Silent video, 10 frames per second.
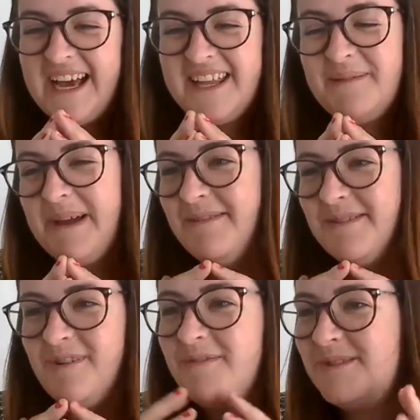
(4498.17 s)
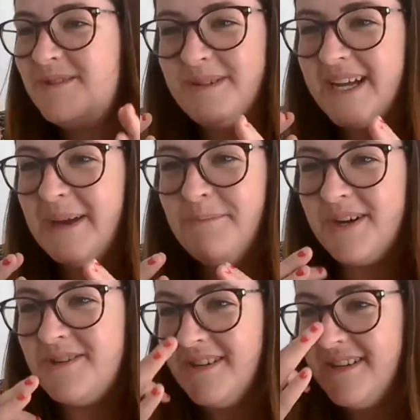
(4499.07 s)
I think parents are often so time
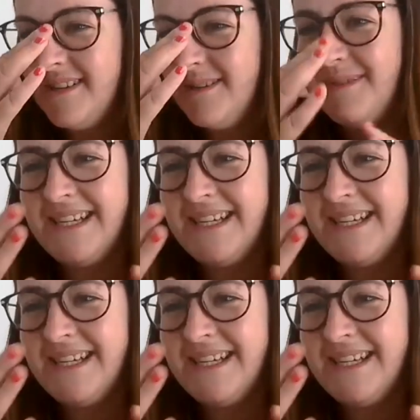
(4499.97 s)
pressured and so the